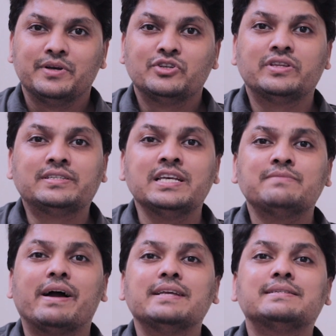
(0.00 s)
So this is
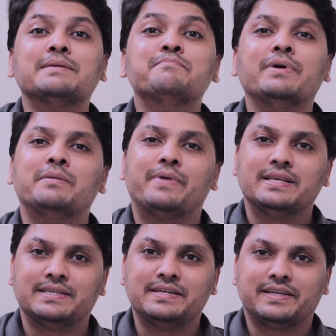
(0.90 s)
my simple
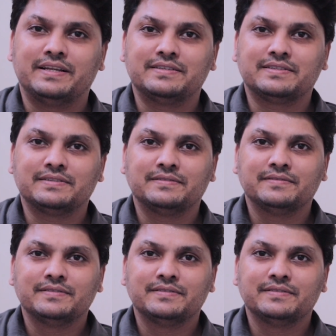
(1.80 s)
present tense.